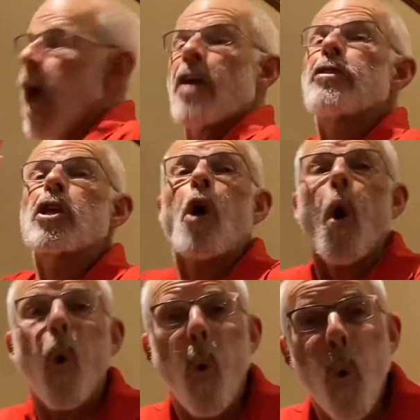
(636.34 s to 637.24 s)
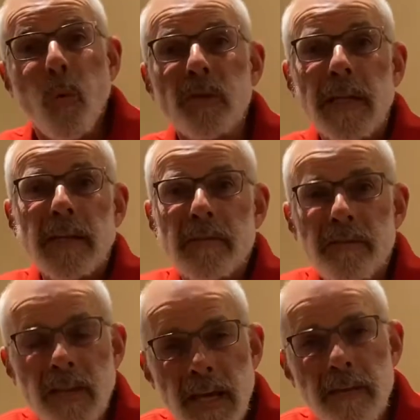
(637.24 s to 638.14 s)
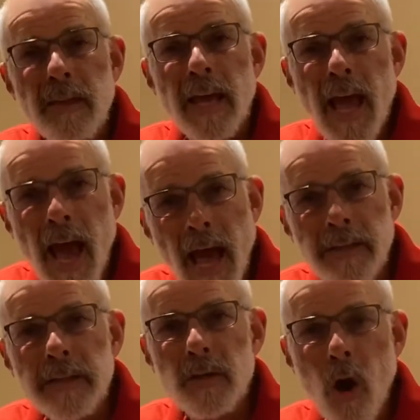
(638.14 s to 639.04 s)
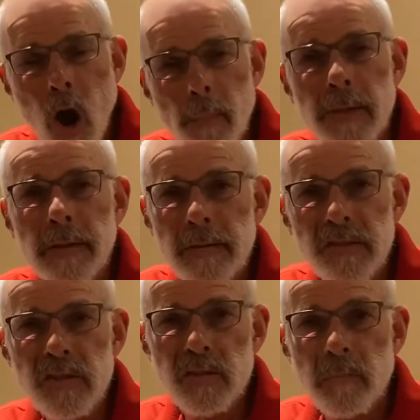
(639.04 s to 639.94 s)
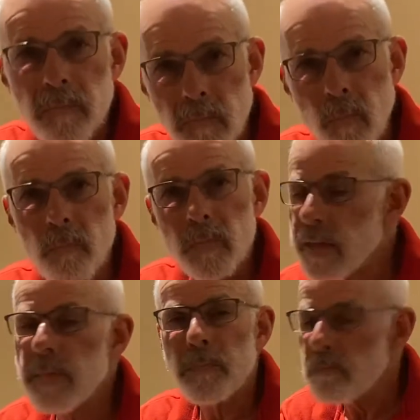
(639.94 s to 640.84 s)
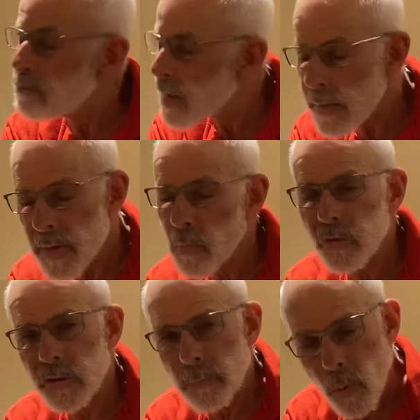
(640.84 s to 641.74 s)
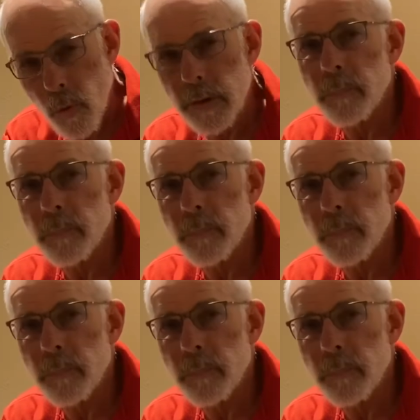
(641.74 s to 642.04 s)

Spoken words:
The only thing they had in common, and this is the maybe most important